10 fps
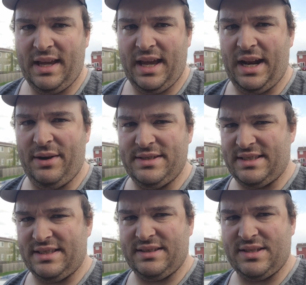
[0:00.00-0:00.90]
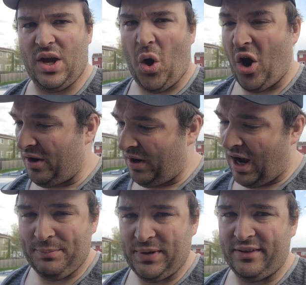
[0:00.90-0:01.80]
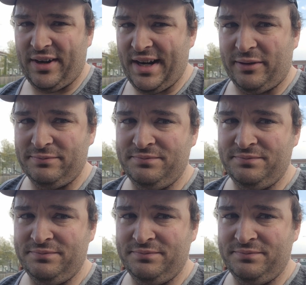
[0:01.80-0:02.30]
Anyways, that's our update right now.